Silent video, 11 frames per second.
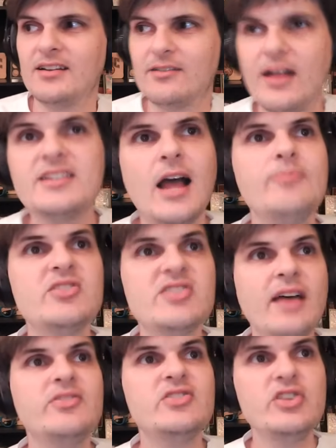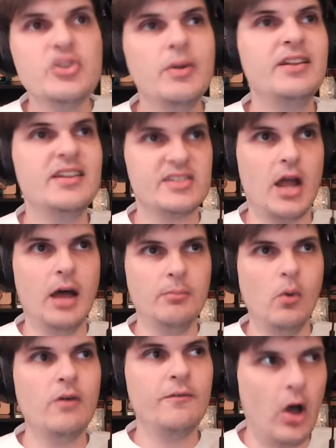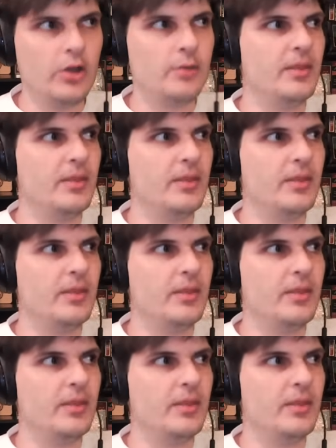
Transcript: Klay Thompson's obviously doing this on more volume.